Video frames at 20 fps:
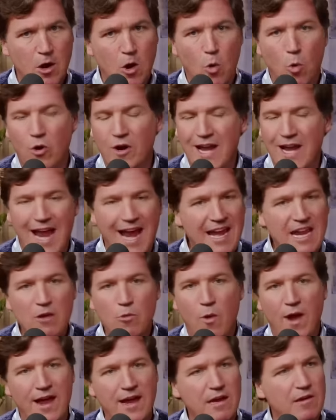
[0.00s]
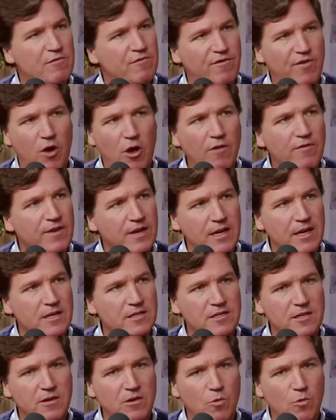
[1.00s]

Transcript: or in any way involving us in